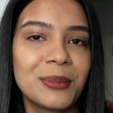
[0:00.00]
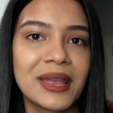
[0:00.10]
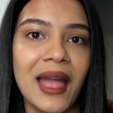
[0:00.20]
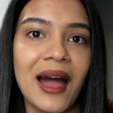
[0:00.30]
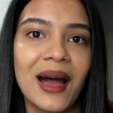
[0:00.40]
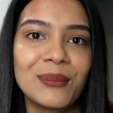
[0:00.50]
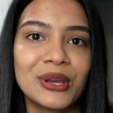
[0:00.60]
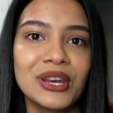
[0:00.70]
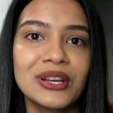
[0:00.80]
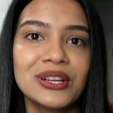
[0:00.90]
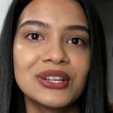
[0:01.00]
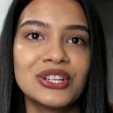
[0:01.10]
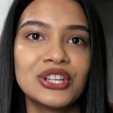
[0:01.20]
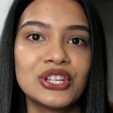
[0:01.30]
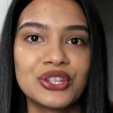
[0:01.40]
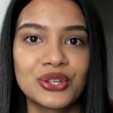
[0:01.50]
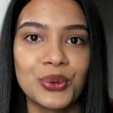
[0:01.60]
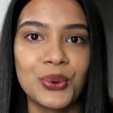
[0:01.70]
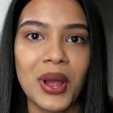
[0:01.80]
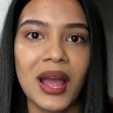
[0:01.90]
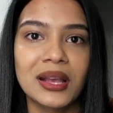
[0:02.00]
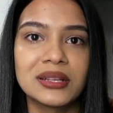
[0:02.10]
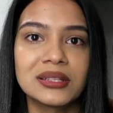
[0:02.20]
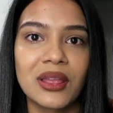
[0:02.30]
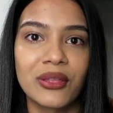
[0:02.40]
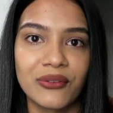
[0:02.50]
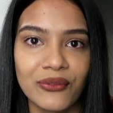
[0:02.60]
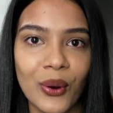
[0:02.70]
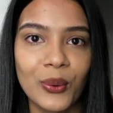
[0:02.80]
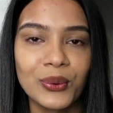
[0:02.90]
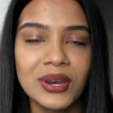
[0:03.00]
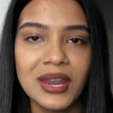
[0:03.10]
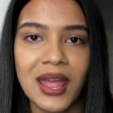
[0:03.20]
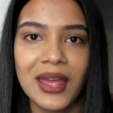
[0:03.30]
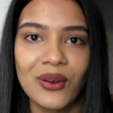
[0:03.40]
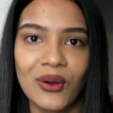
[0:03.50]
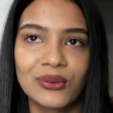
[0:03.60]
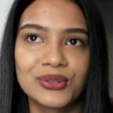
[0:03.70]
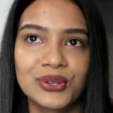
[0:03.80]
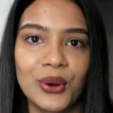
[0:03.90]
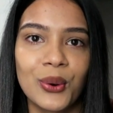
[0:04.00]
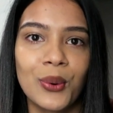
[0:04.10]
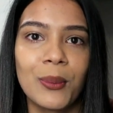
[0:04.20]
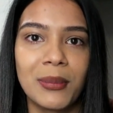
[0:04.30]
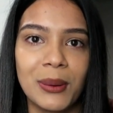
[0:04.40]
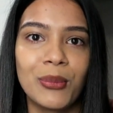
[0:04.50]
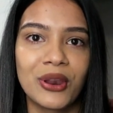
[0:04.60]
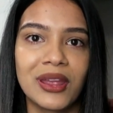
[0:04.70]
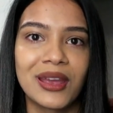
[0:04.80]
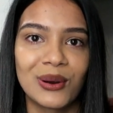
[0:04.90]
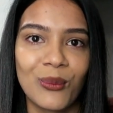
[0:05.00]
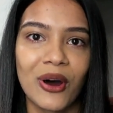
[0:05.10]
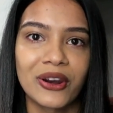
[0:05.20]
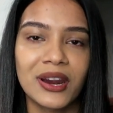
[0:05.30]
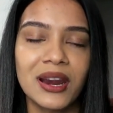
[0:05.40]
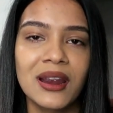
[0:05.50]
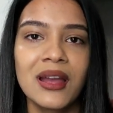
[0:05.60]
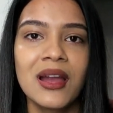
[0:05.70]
but yeah, I'm going to show you guys the phone and also me putting in water.